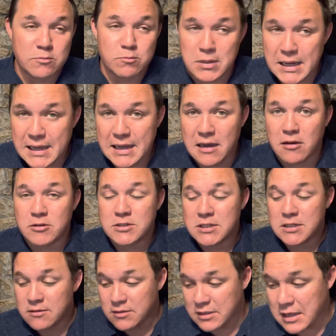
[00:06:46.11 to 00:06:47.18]
buyout
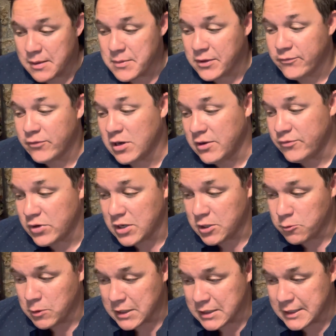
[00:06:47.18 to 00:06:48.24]
coming very, very
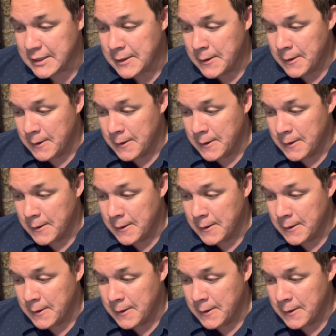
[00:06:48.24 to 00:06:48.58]
quickly.